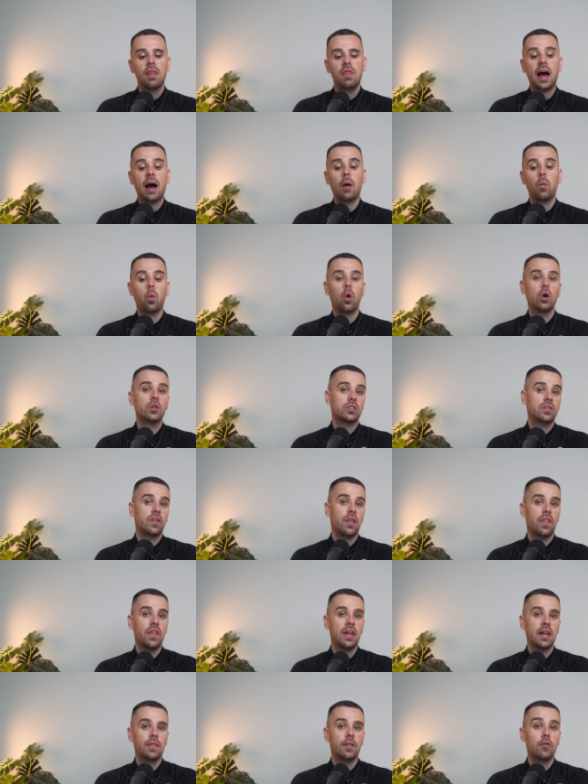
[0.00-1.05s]
that was the
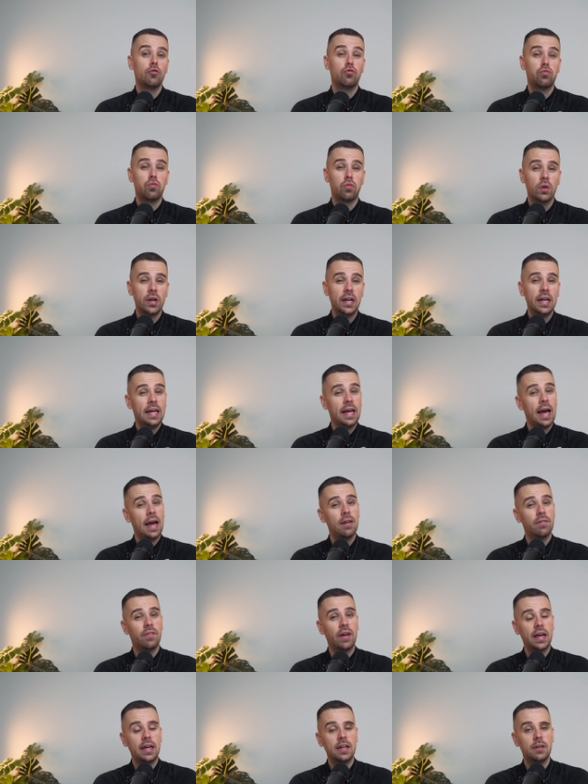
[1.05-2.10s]
thing that really
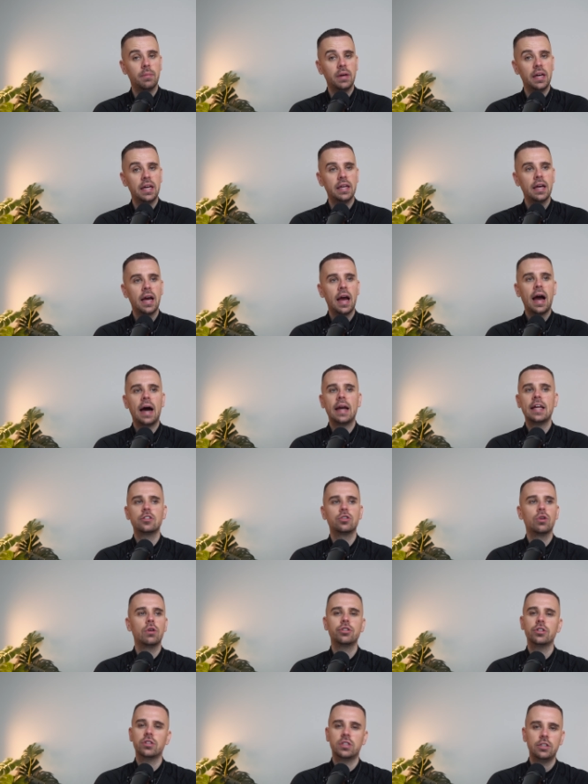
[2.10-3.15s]
elevated me. And it's
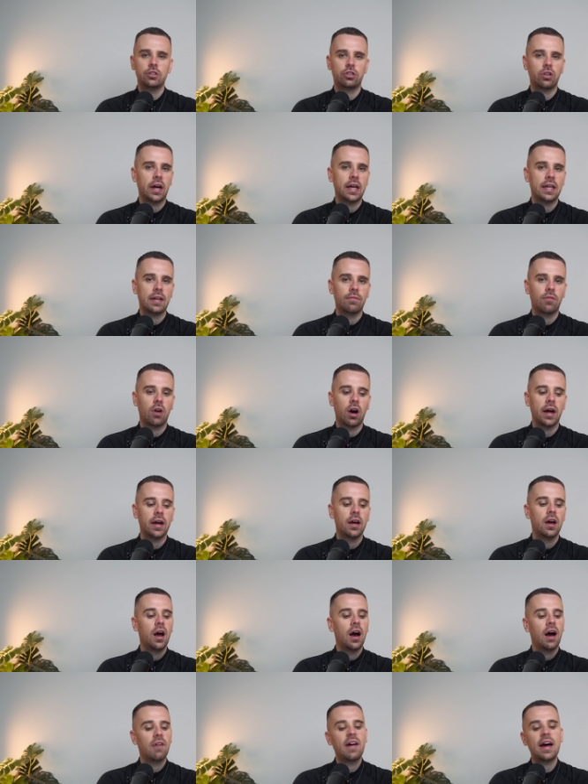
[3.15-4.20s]
not just in trading, right?
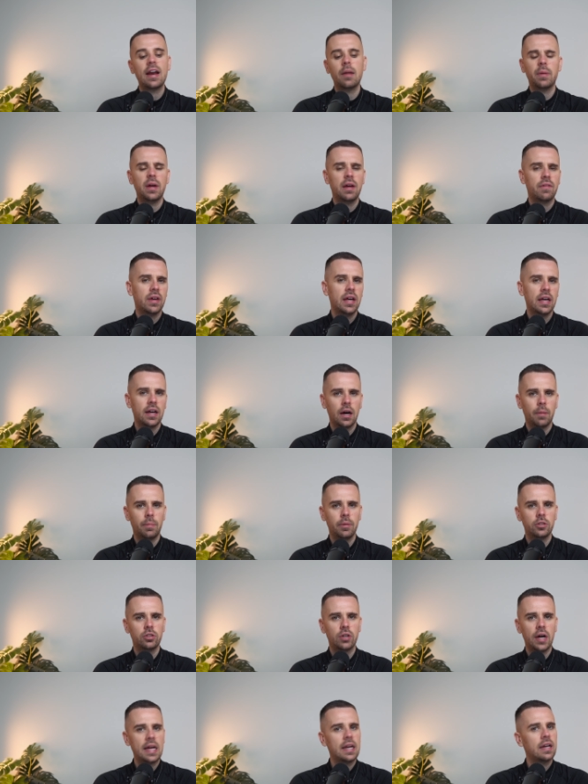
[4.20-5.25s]
I've had a bit of a hiccup in
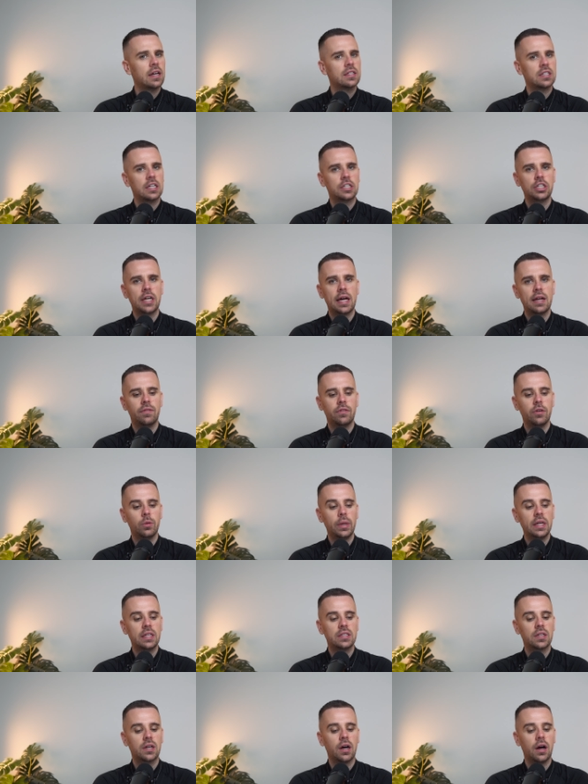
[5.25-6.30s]
trading, as I shared a few
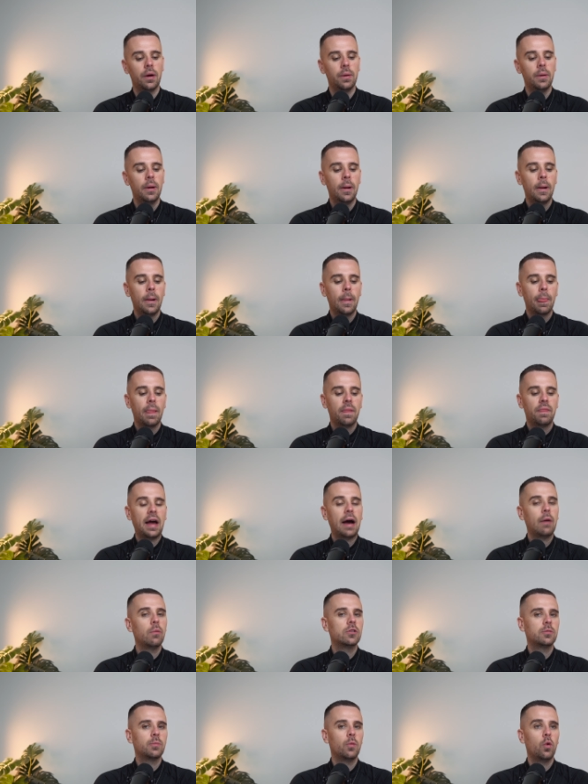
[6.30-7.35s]
weeks ago. That
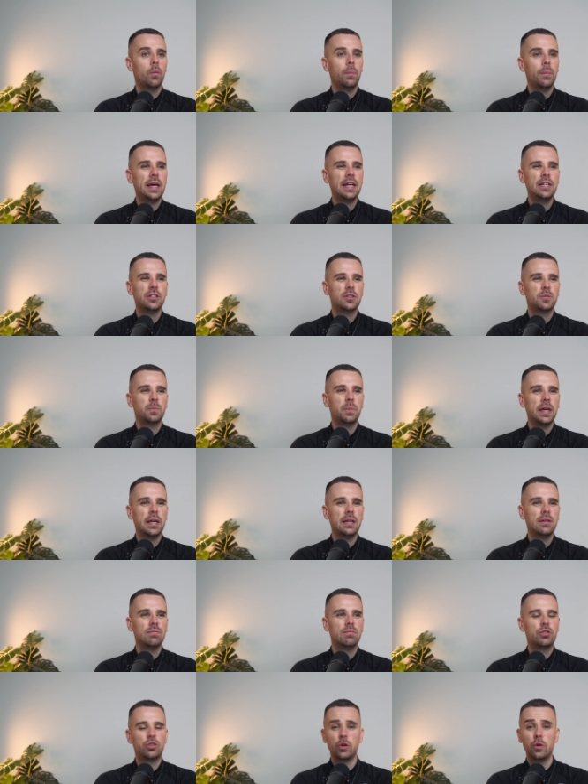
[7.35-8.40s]
was more me just
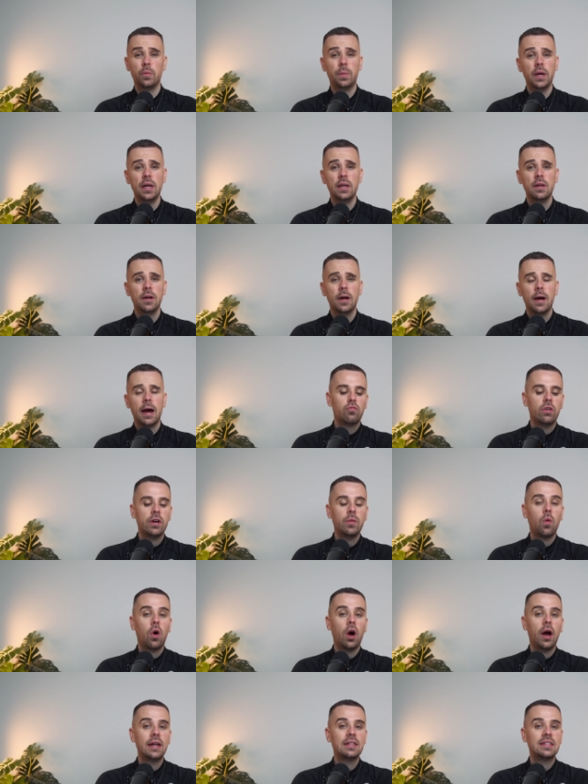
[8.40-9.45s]
being stupid.
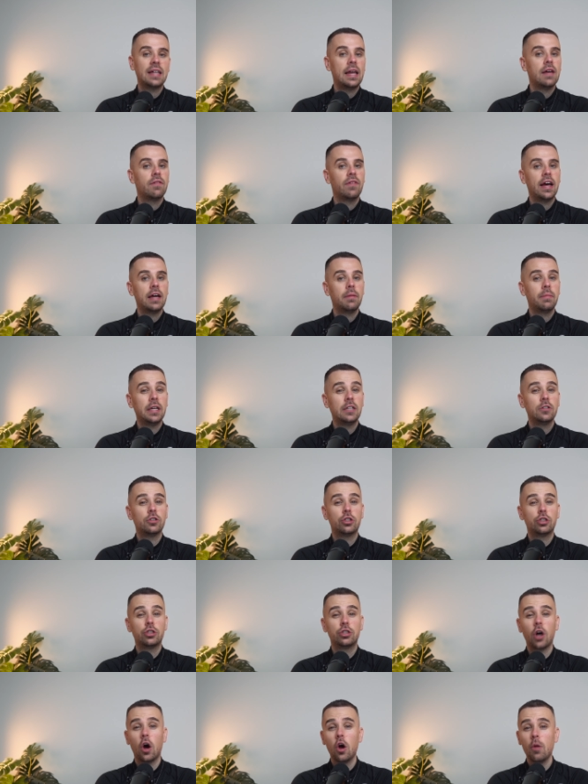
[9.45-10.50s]
Rewired elevated me in
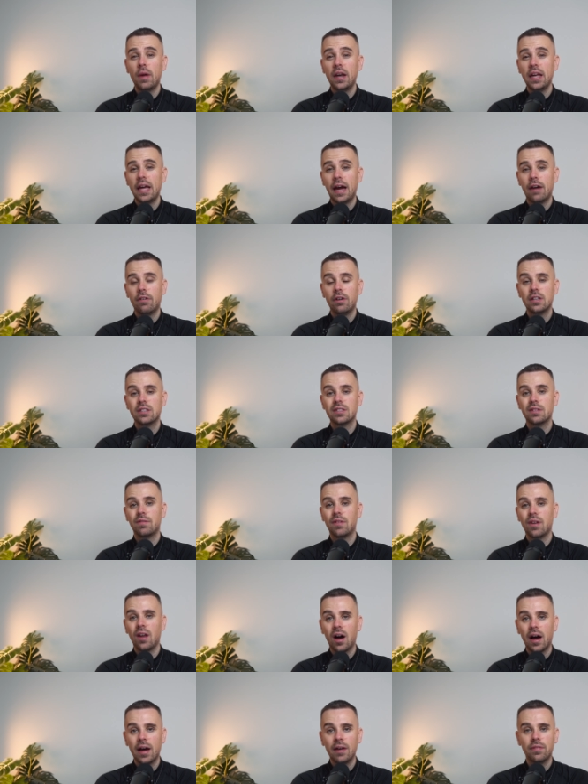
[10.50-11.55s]
so many areas of
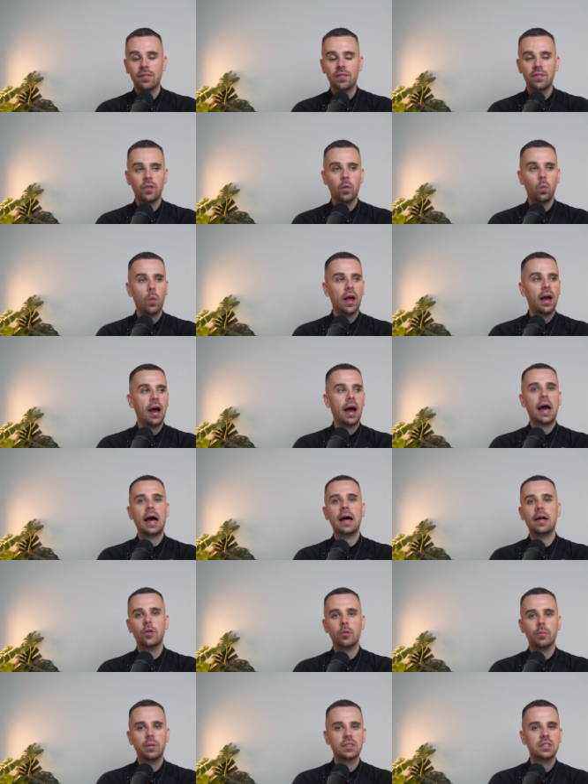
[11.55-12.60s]
life the way I
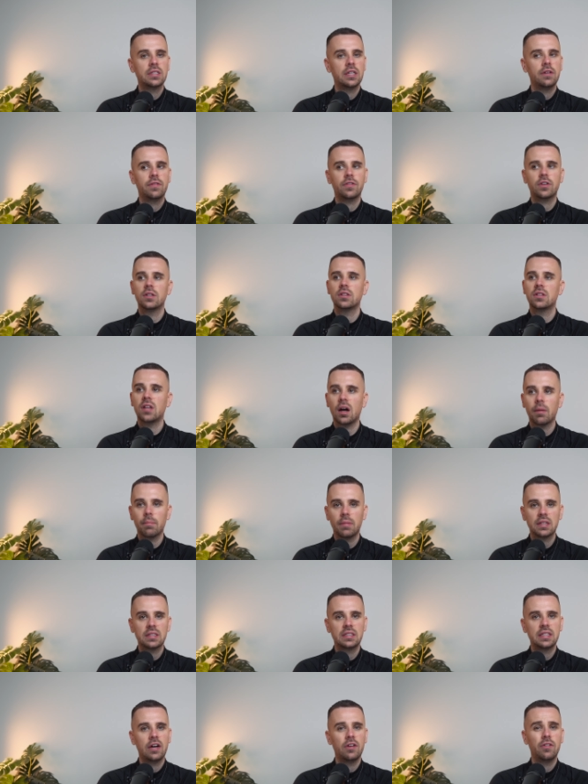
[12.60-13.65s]
handle myself, conduct
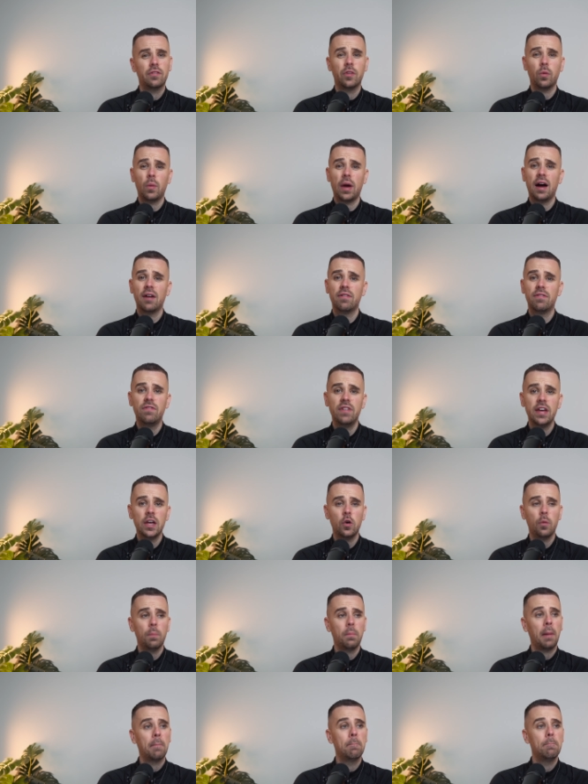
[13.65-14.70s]
myself, the way I feel,
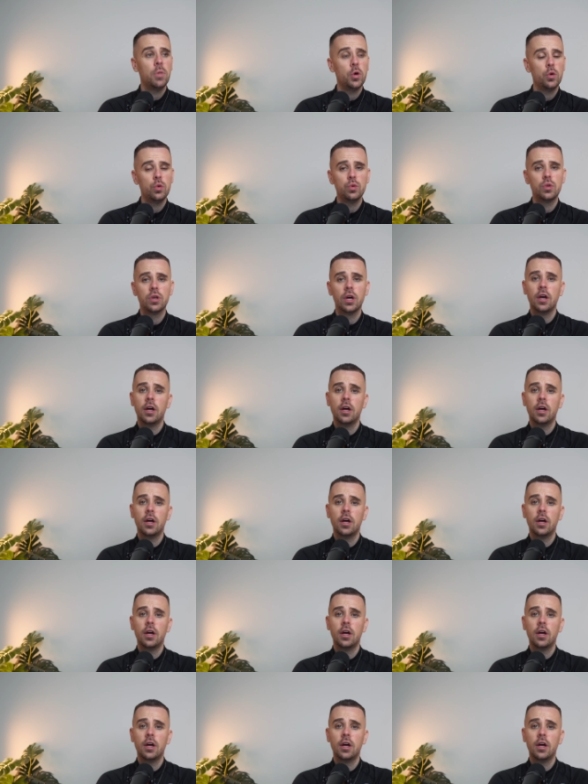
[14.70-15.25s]
my mood,